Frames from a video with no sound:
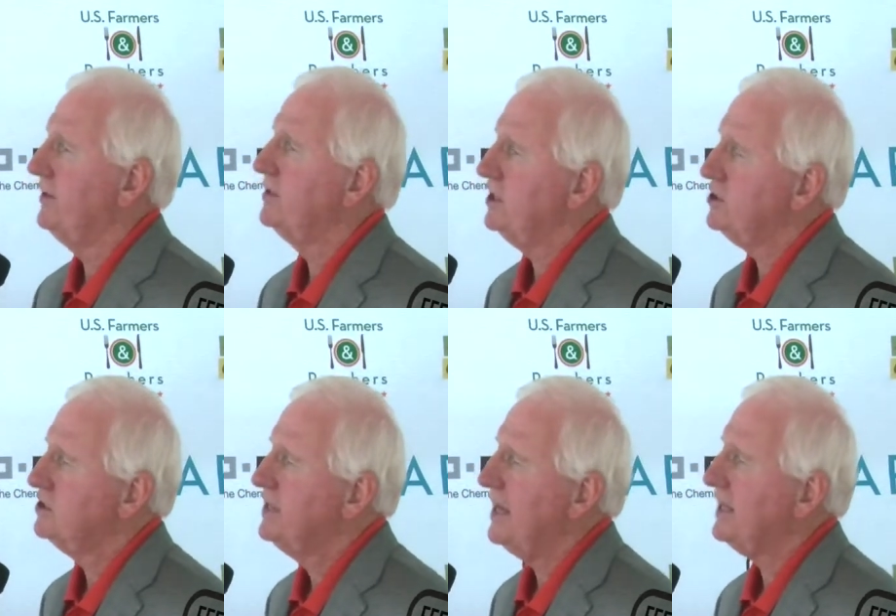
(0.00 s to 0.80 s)
They're just
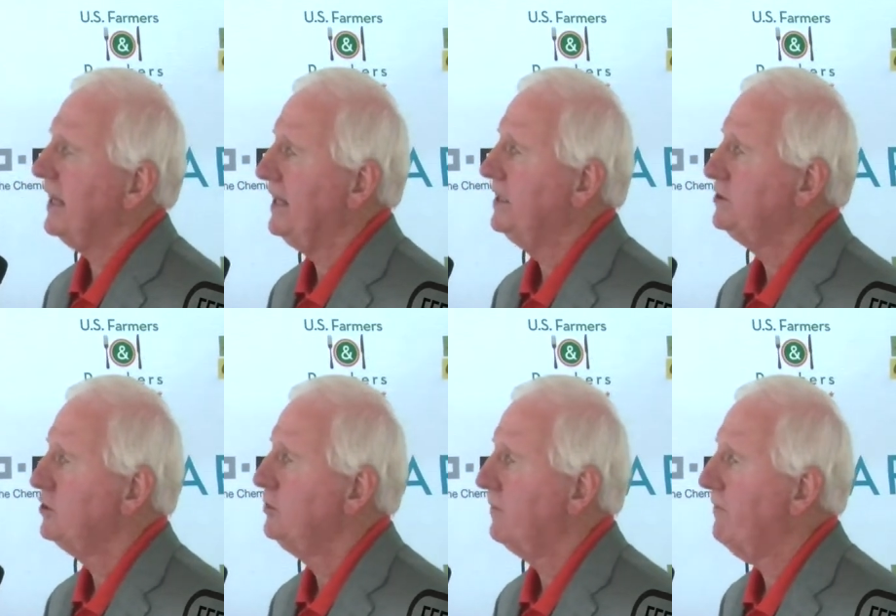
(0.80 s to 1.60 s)
as dedicated
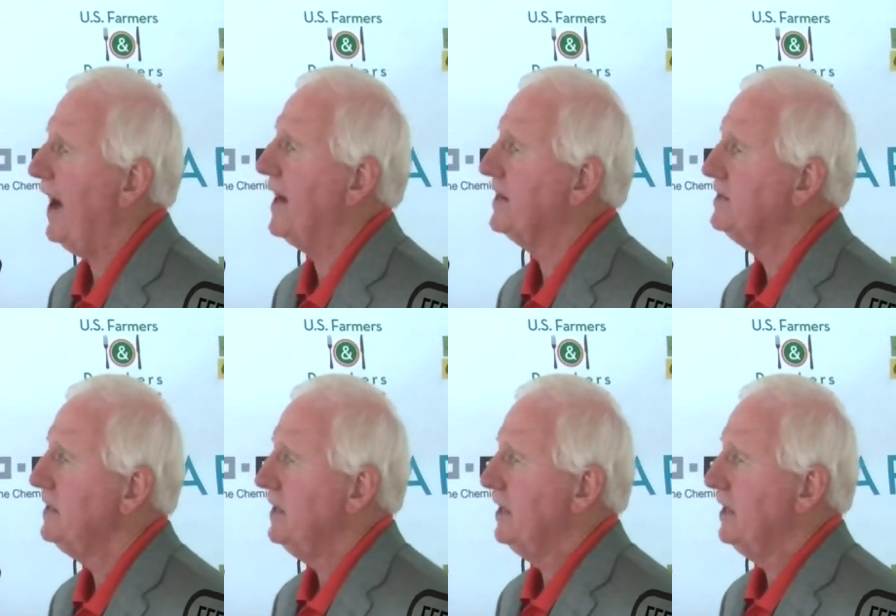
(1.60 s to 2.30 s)
to providing